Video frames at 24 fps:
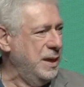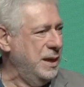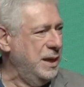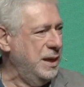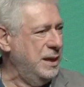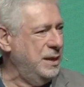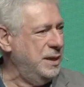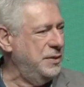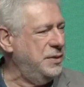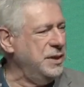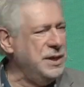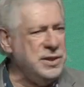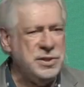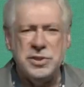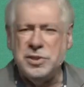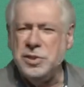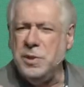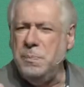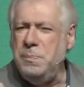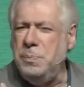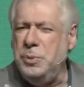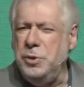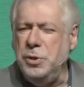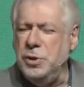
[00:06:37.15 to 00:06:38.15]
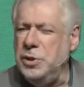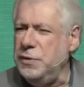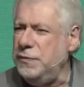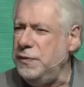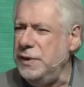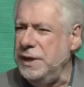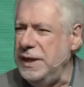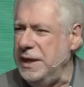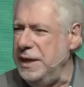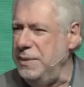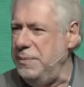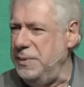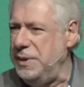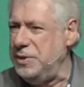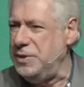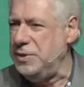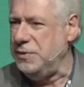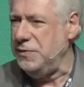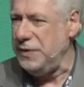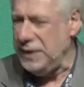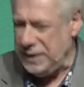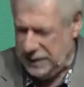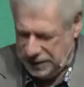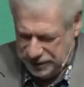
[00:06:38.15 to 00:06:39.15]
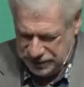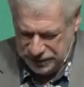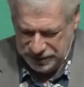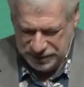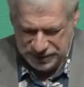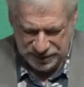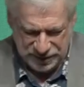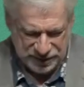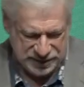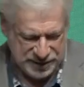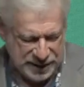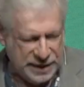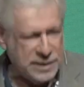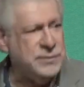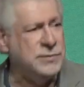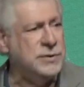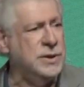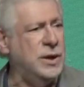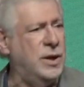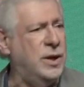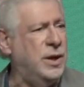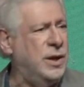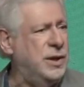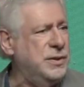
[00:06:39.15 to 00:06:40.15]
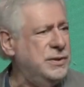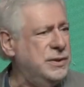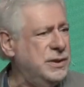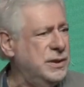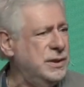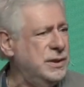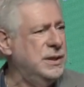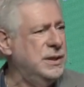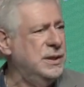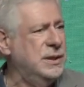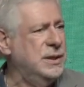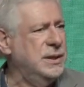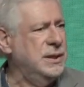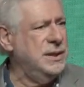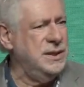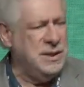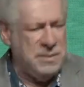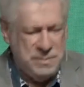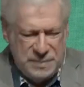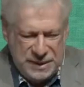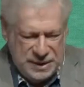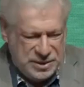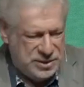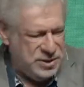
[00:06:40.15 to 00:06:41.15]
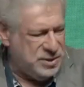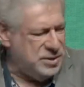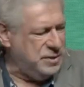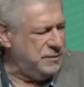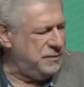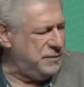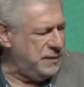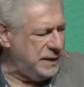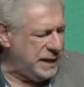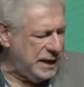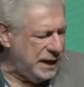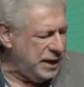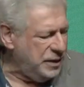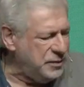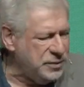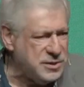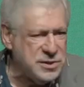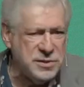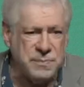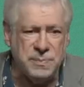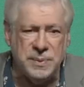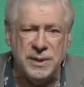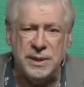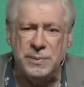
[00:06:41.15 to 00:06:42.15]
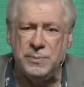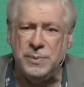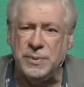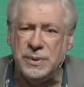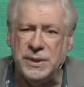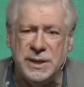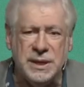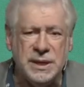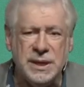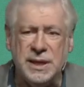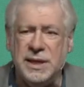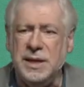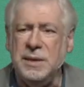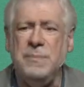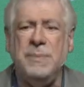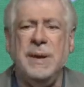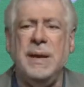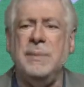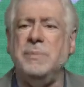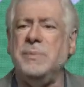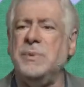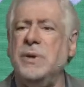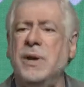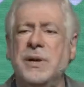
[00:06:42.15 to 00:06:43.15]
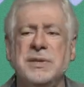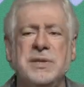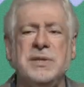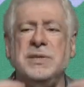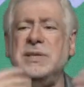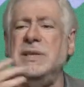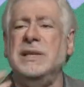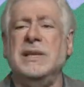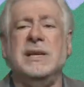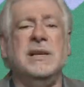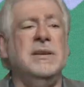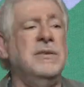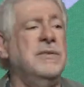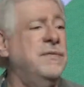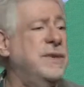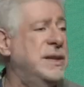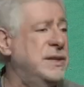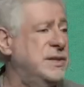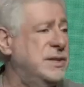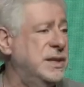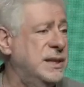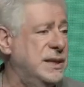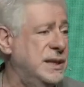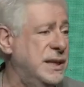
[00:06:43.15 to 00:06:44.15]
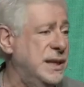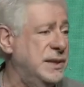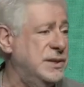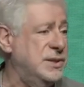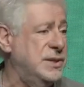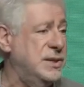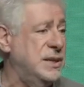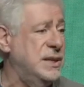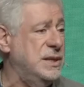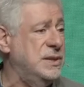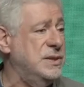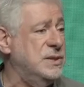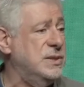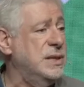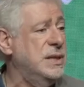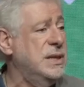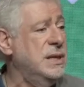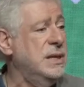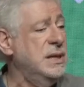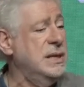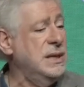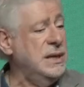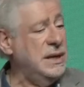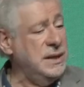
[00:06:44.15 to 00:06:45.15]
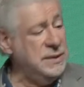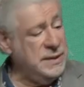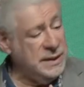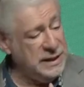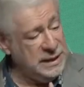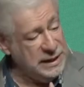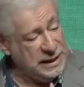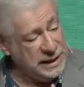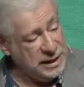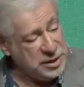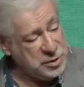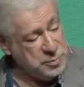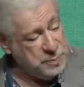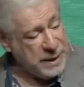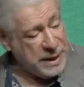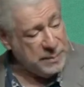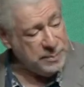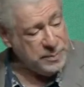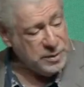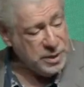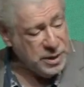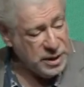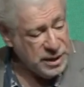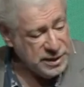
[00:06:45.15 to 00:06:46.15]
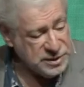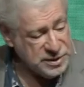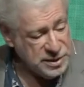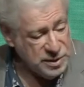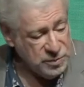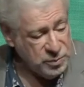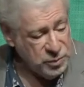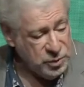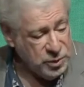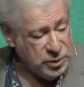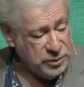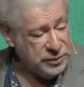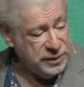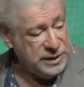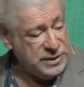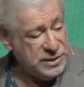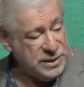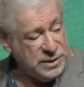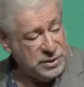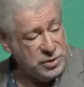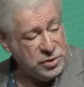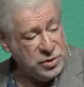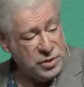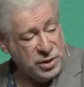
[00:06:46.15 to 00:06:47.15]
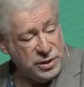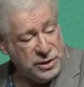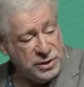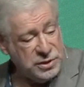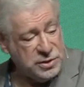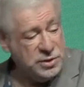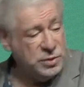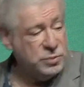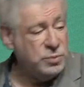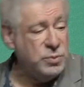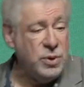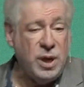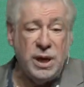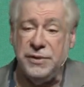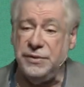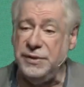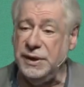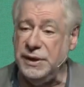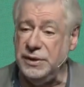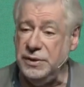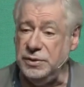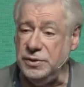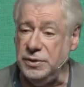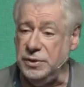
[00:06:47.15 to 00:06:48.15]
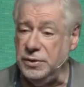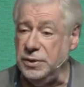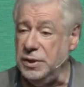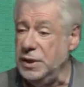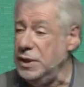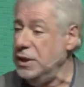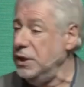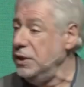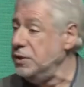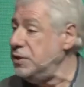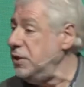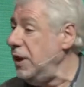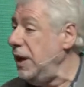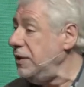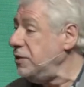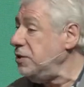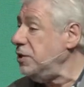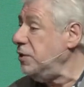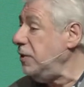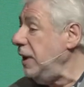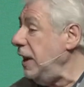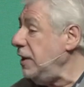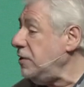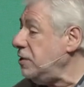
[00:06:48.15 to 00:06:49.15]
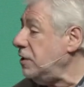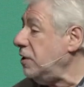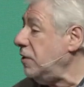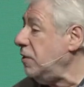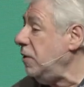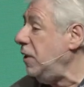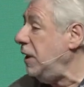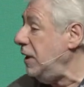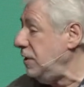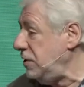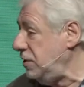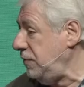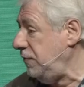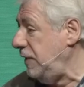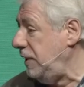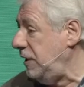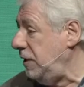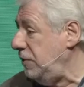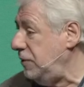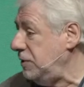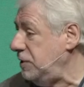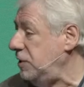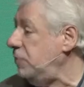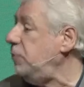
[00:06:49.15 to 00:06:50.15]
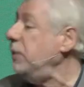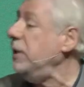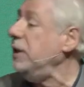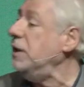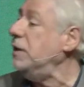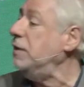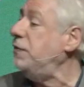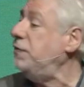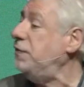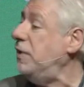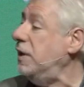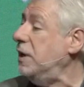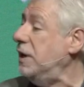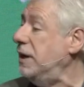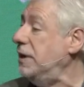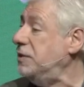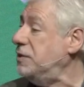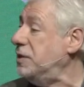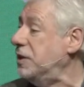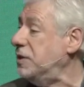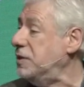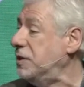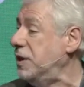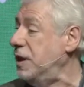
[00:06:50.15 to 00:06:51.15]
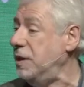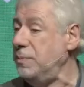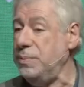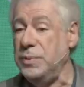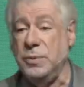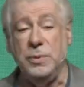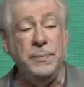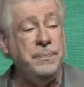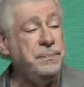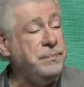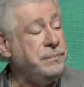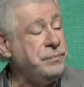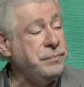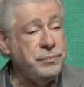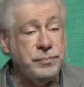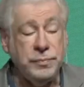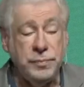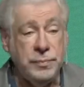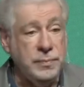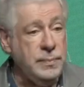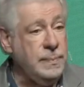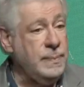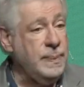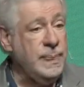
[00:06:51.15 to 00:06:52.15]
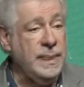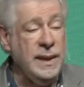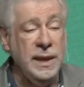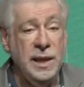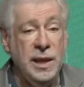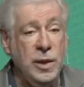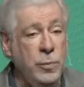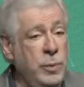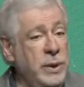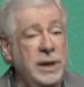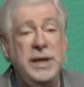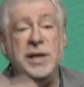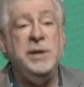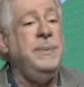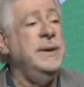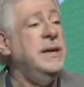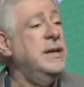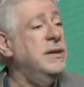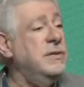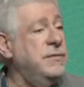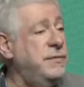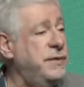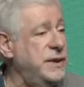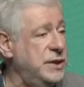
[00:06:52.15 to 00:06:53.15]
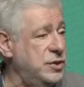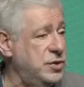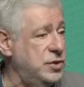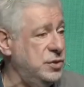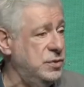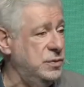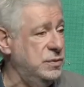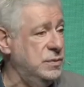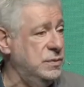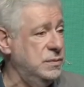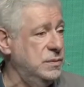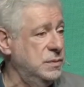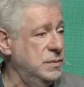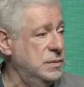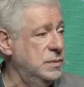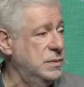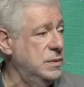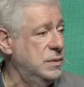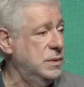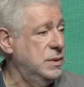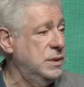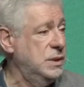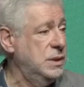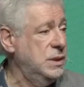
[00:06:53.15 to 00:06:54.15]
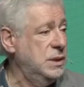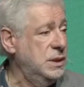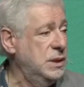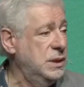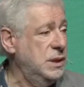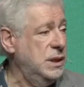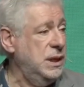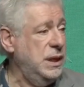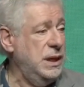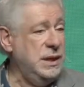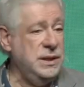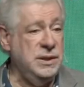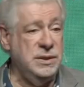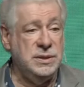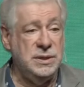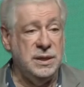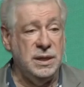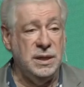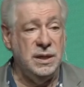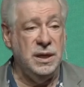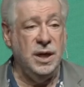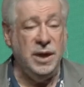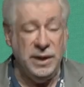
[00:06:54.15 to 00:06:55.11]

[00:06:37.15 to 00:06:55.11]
And I think it's just a beautiful image of here is the Son of God in the midst of hundreds of people that are getting baptized as they're confessing their sins. And then he gets baptized in water and he says, John, it's the right thing to do. So as Christ followers, if we're going to follow his example, we need to be confessional. And I